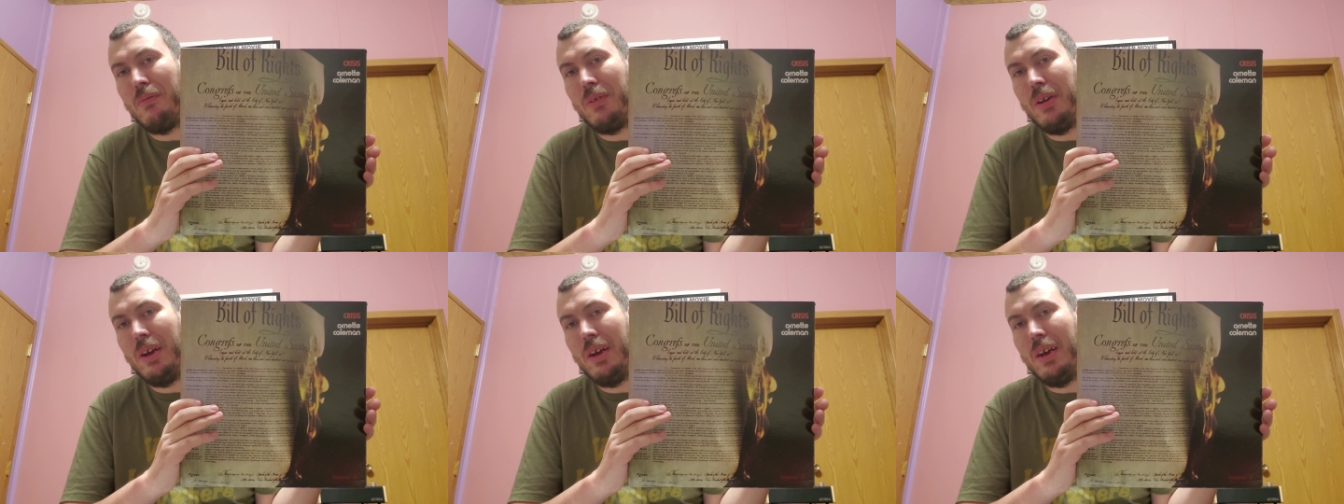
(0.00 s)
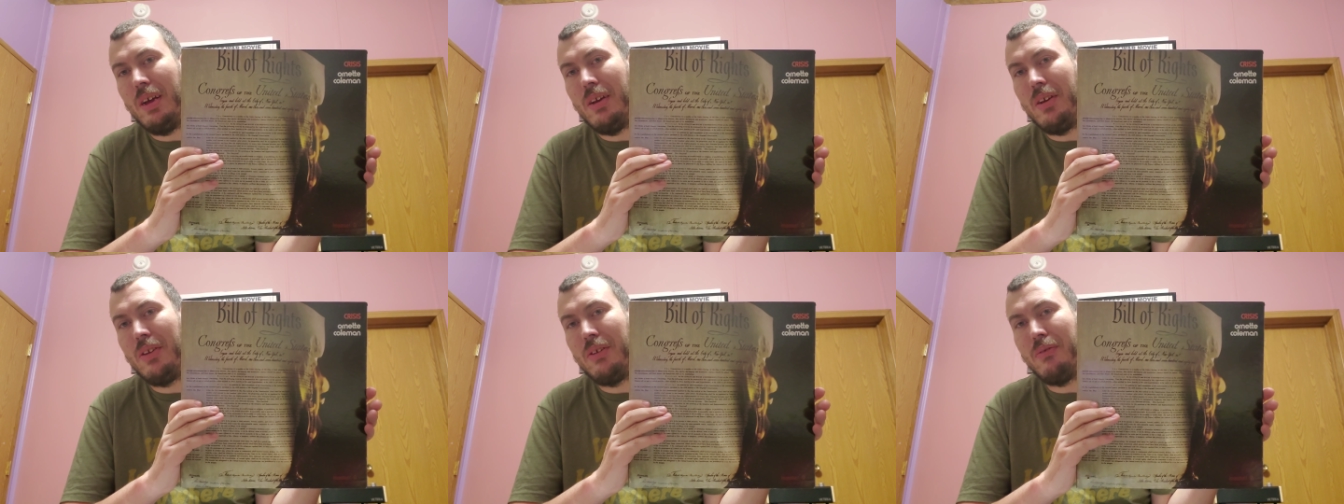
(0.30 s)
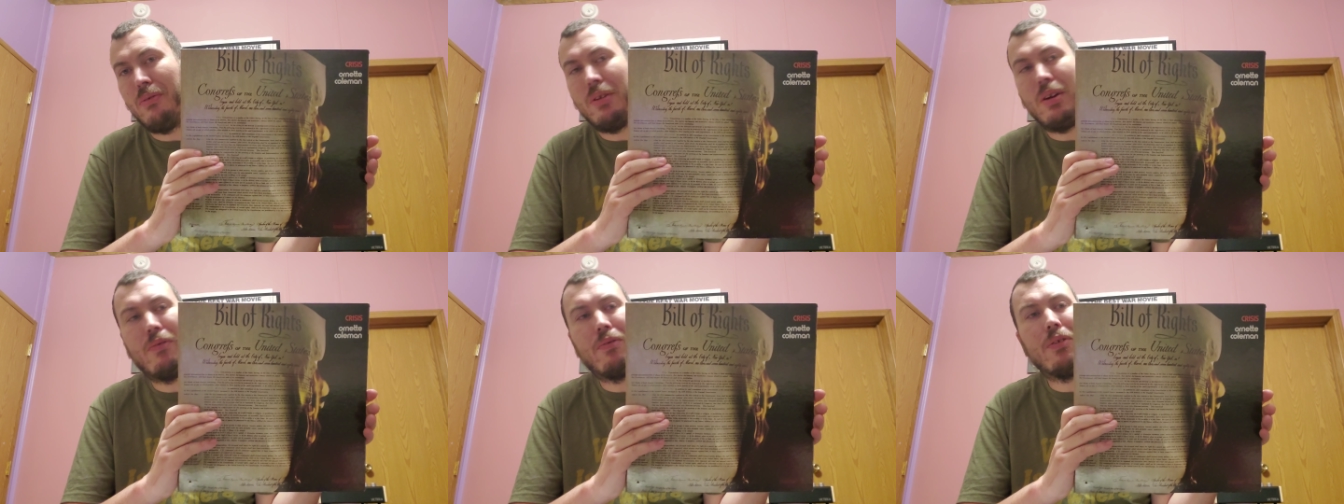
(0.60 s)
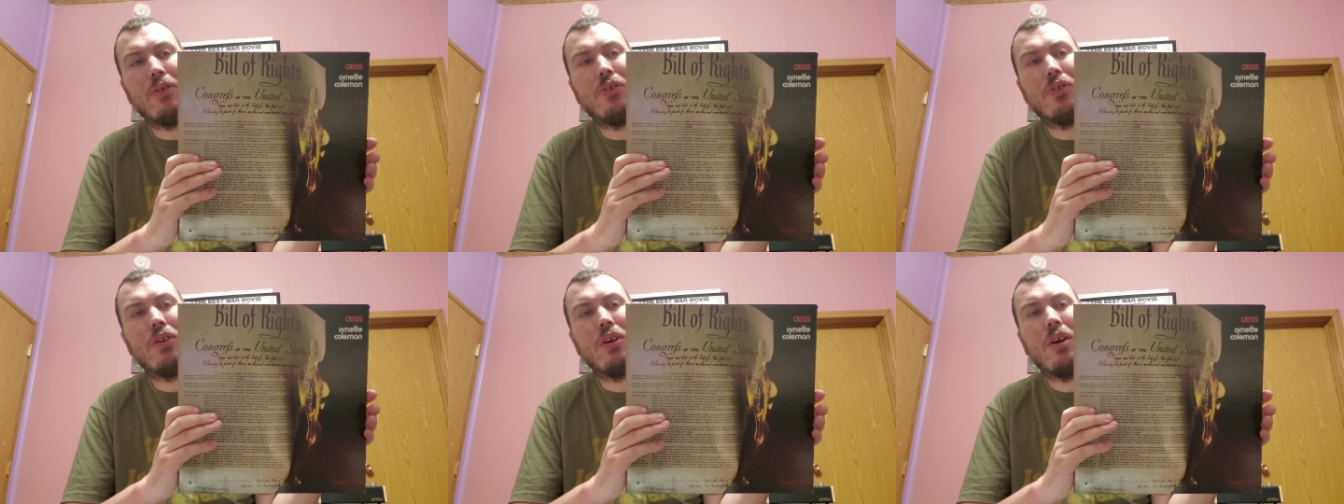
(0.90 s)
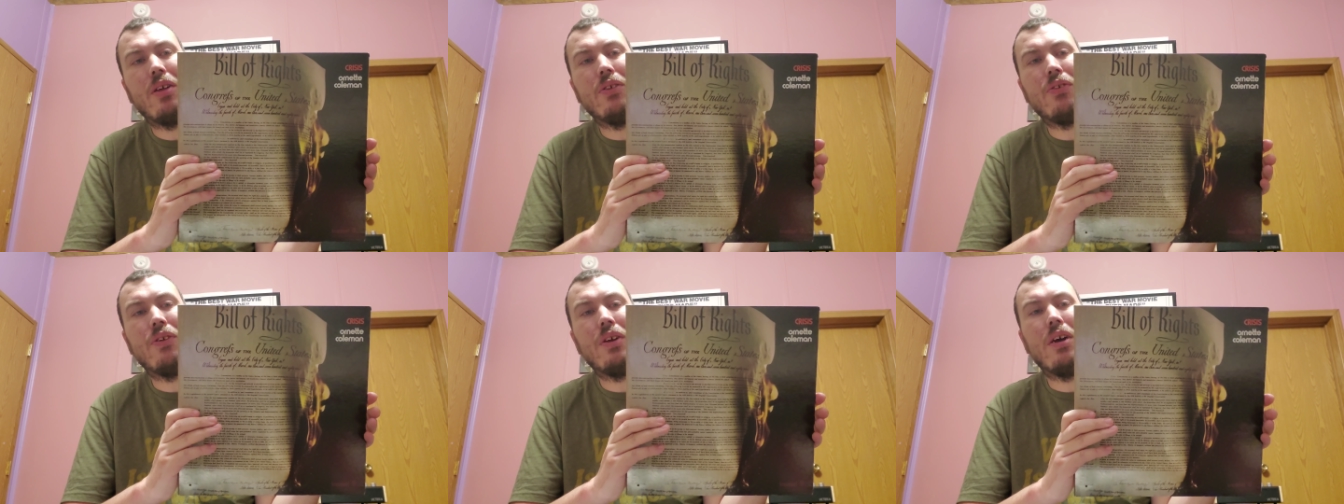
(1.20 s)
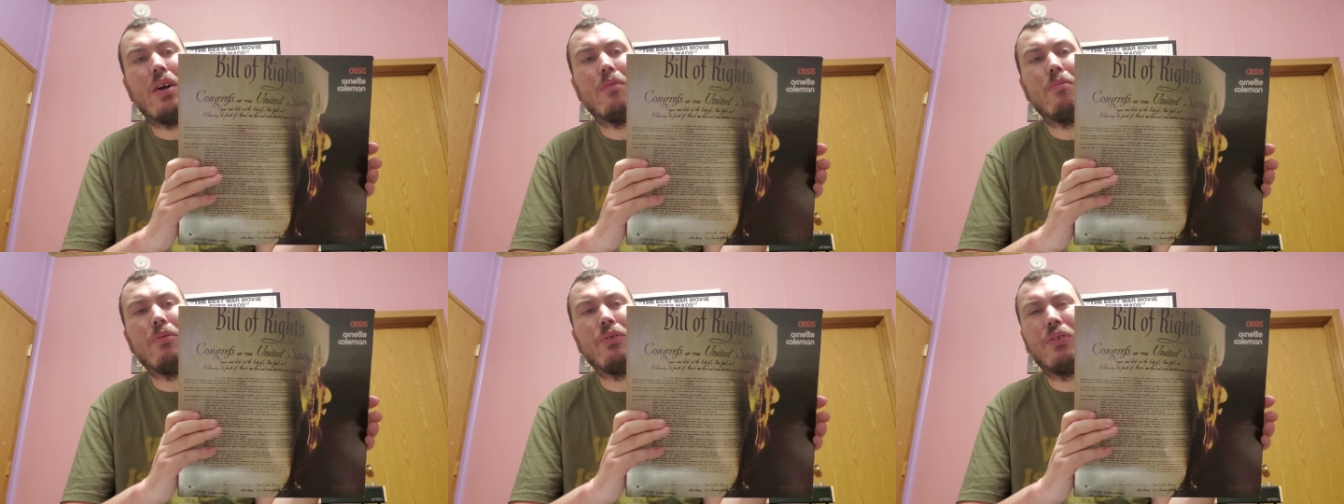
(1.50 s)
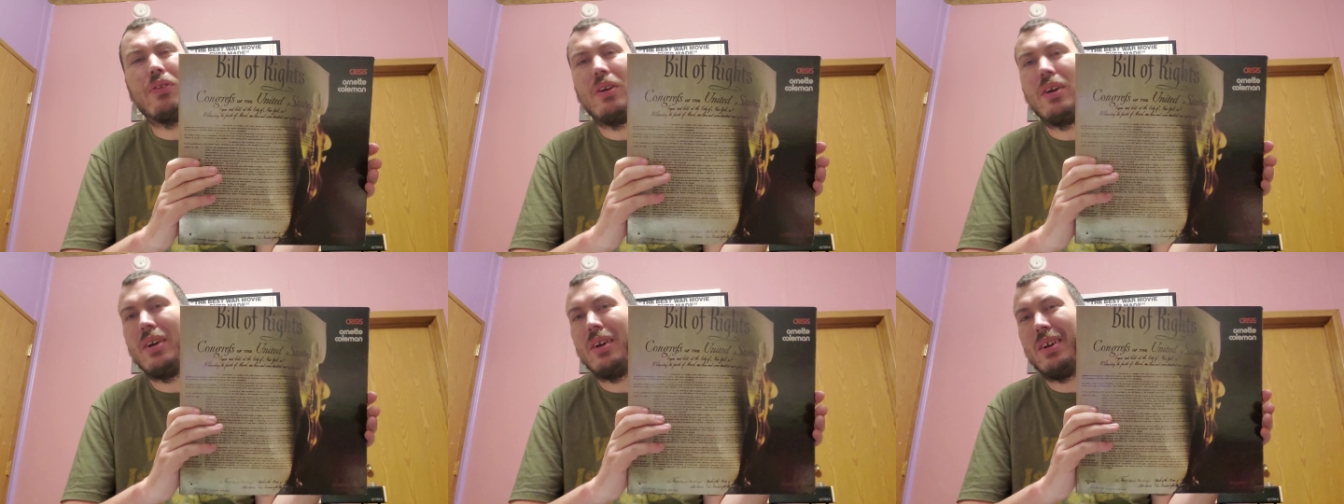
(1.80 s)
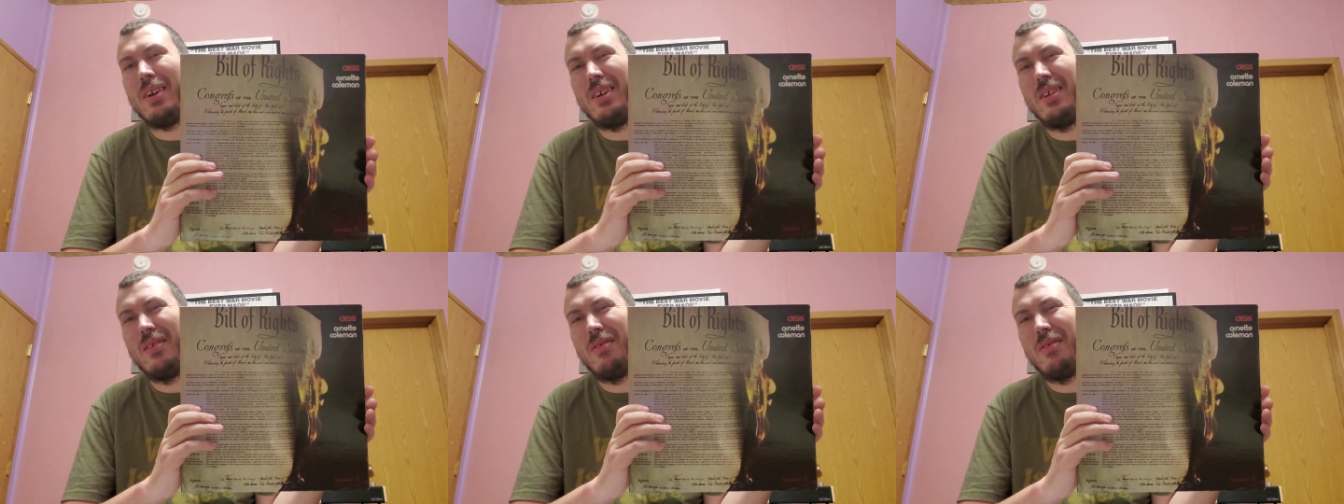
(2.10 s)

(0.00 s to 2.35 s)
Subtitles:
And when I first saw this album, I was like,